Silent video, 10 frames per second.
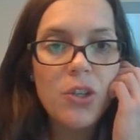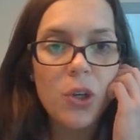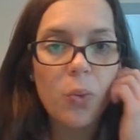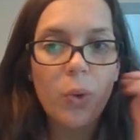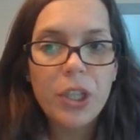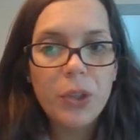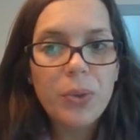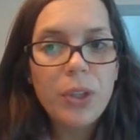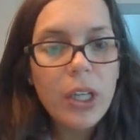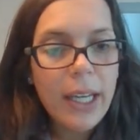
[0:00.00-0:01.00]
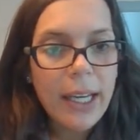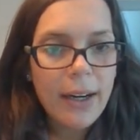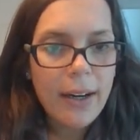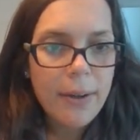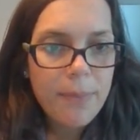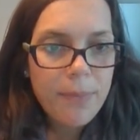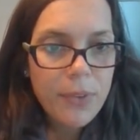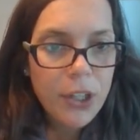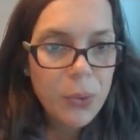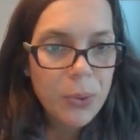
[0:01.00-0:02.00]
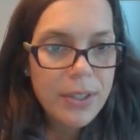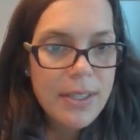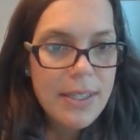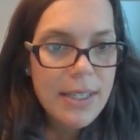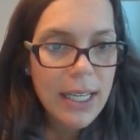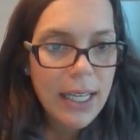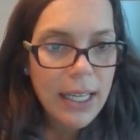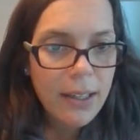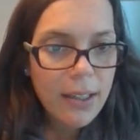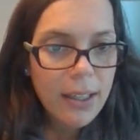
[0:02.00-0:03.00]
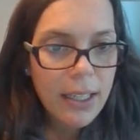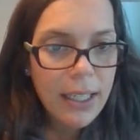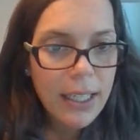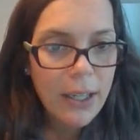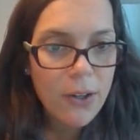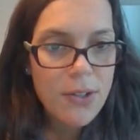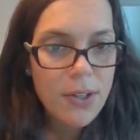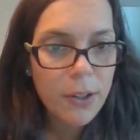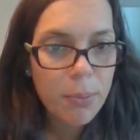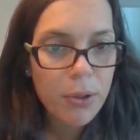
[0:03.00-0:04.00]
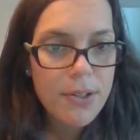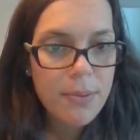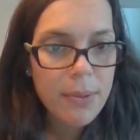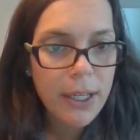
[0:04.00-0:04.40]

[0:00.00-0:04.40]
So when you look here, you will see here's a little prism